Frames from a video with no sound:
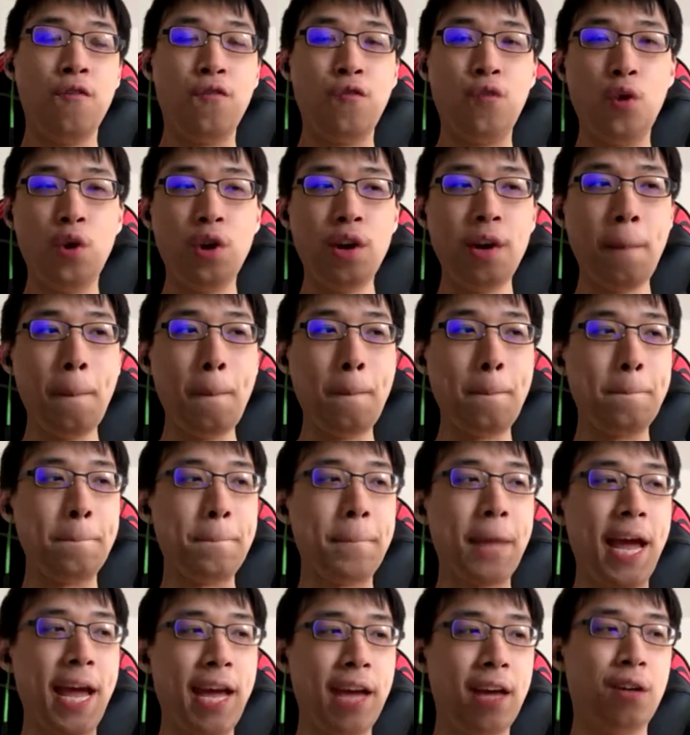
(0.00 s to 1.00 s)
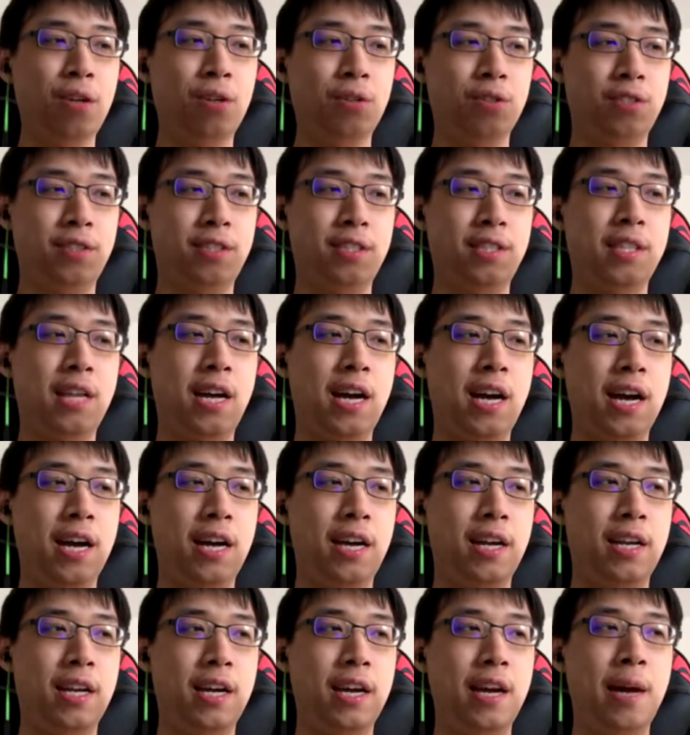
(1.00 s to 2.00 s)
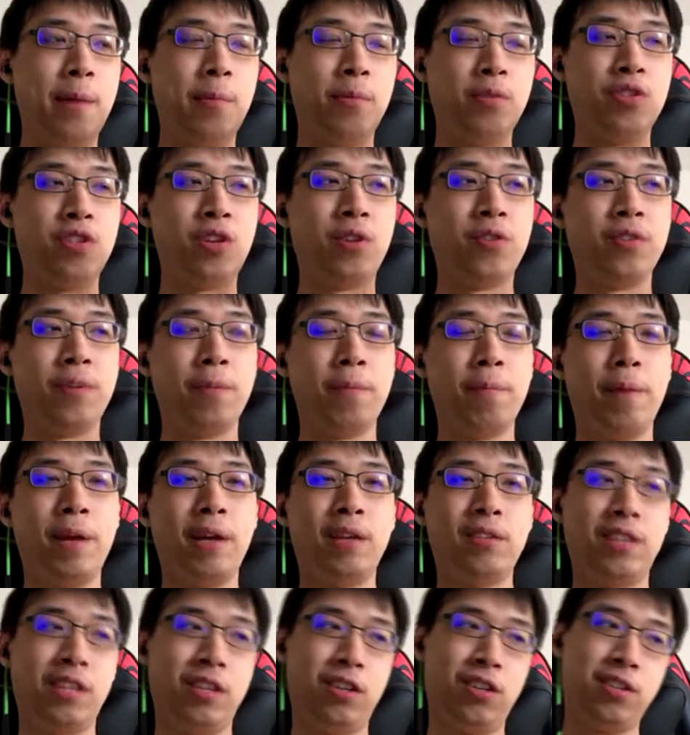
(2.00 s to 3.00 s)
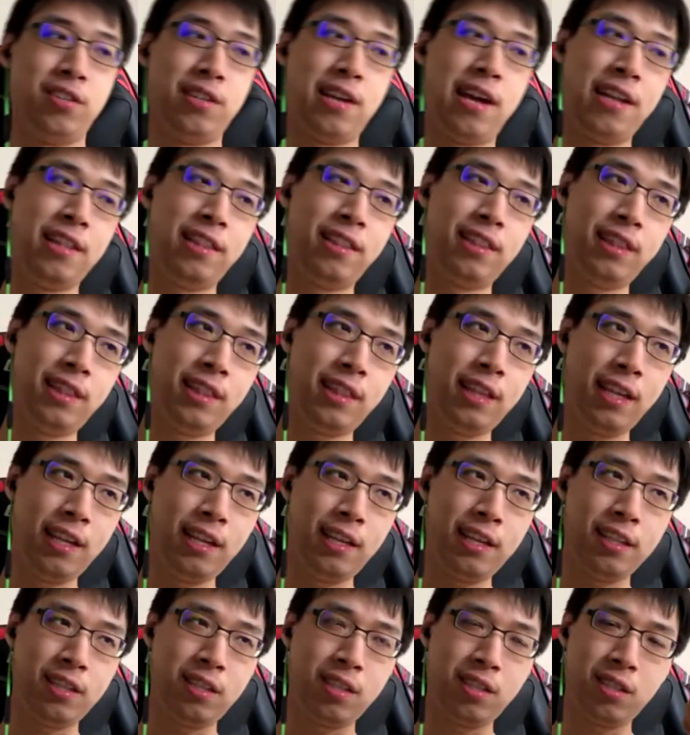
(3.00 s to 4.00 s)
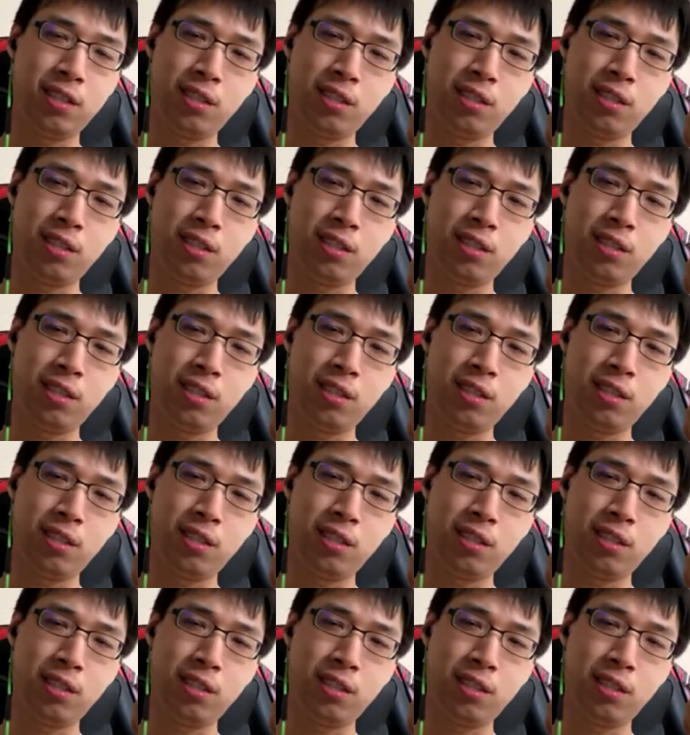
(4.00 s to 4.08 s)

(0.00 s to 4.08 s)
For the male side, I'm gonna start with the male side because I think it's